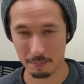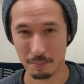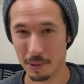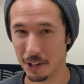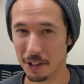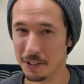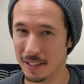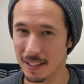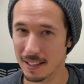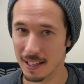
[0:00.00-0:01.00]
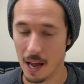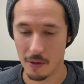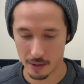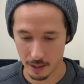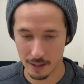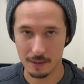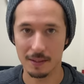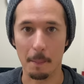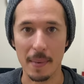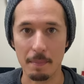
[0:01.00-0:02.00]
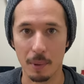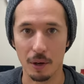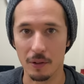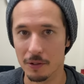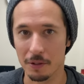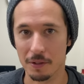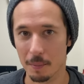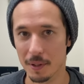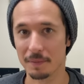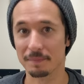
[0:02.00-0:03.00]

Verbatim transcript: barley, and then like some meatballs or something.